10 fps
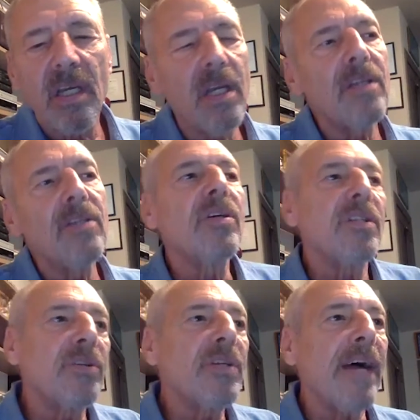
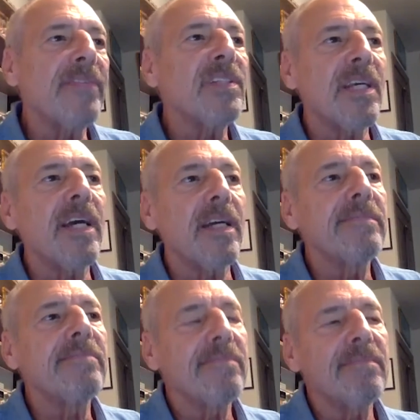You'd have to say
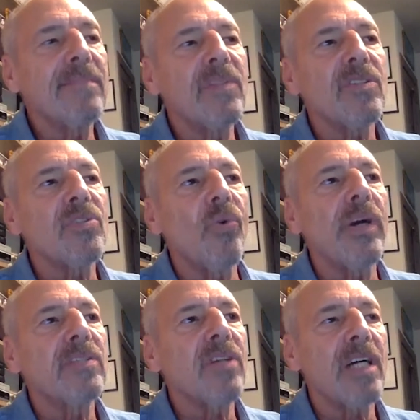there's a way
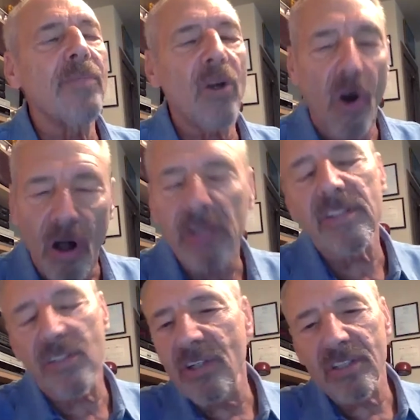to talk about all of
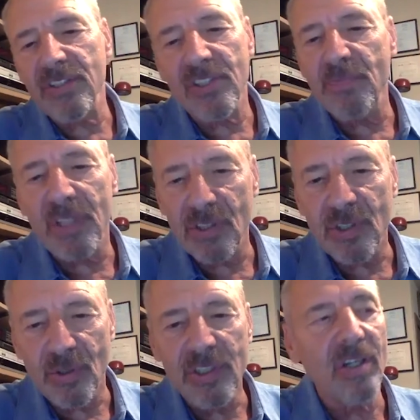his songs as being
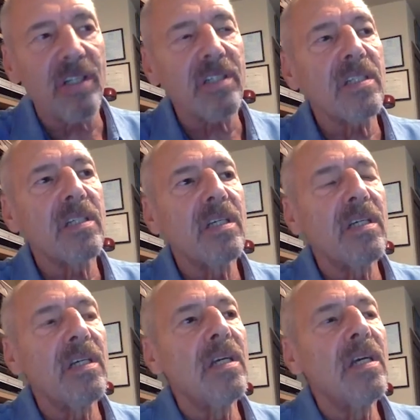Jewish songs.
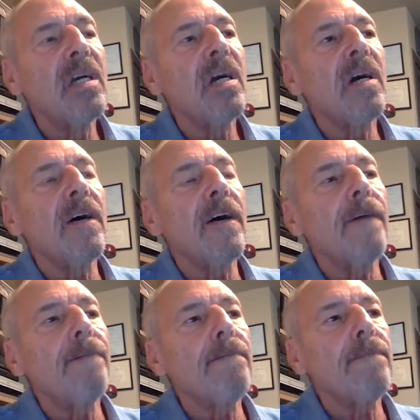
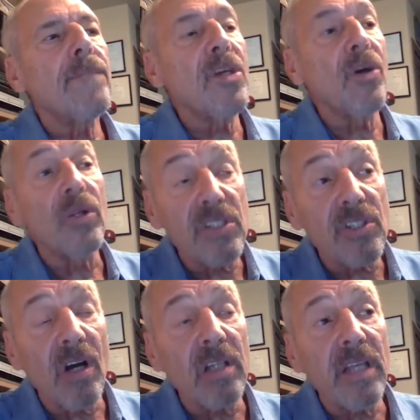The only
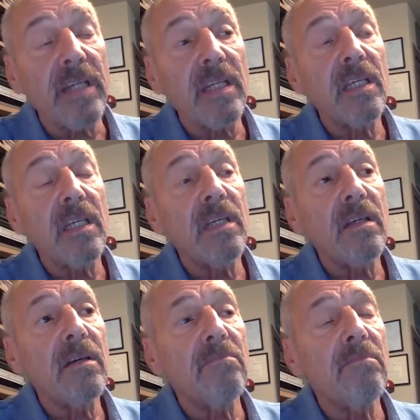song that
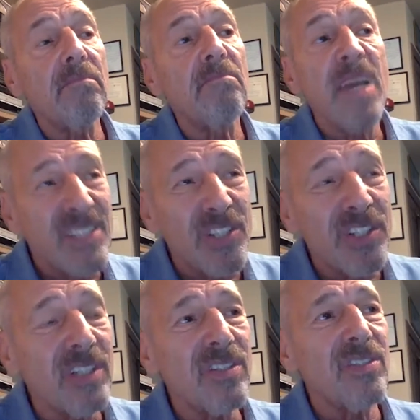he
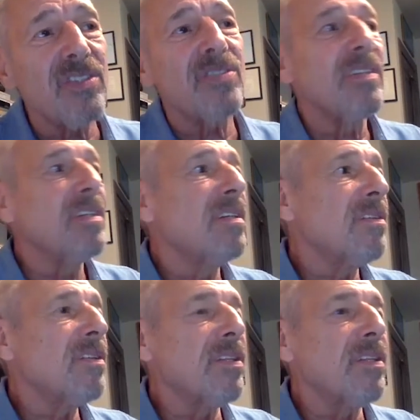mentions
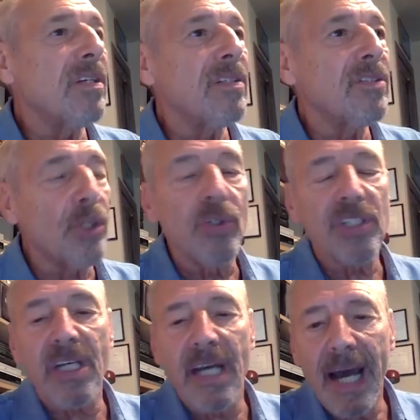the Jewish
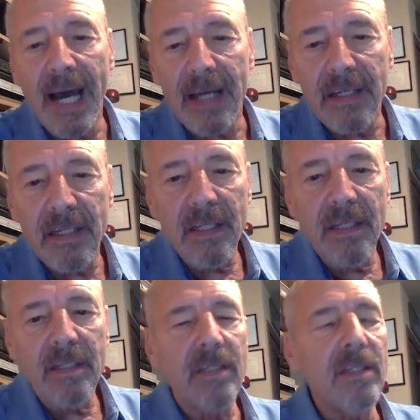God
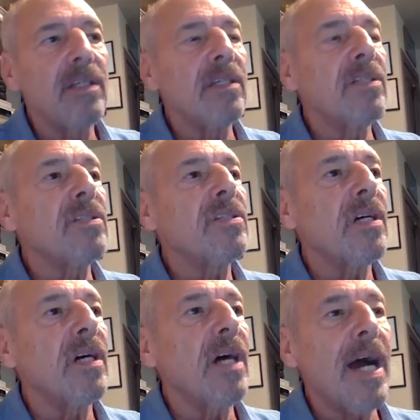is
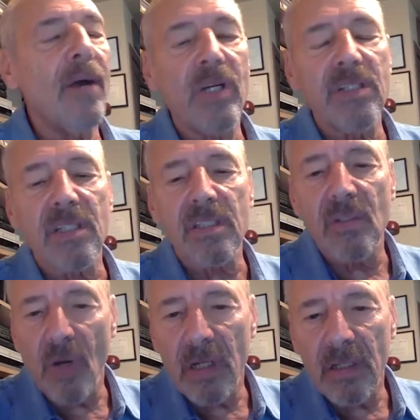Highway
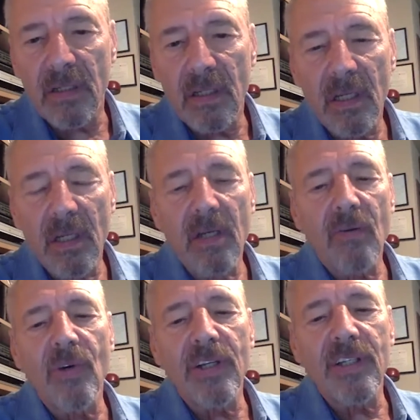61,
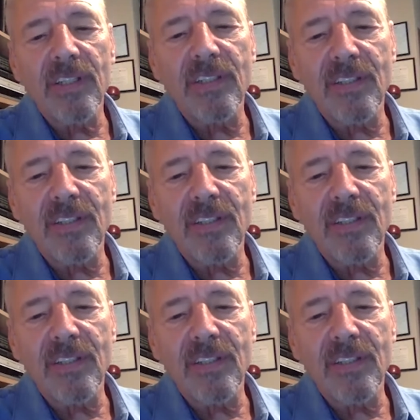where he